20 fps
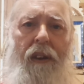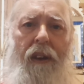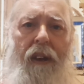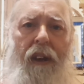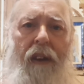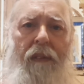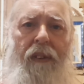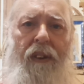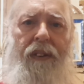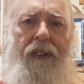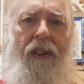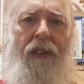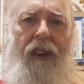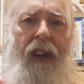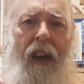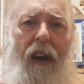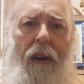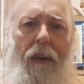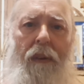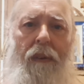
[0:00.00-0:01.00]
even till
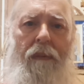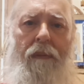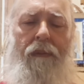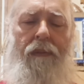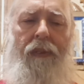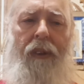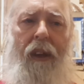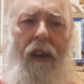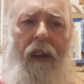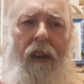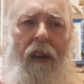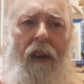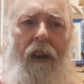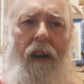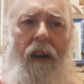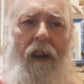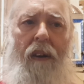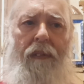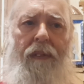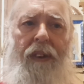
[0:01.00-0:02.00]
now,
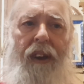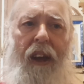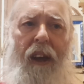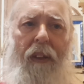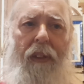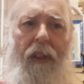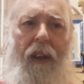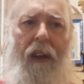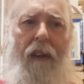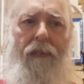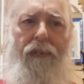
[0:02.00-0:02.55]
of death.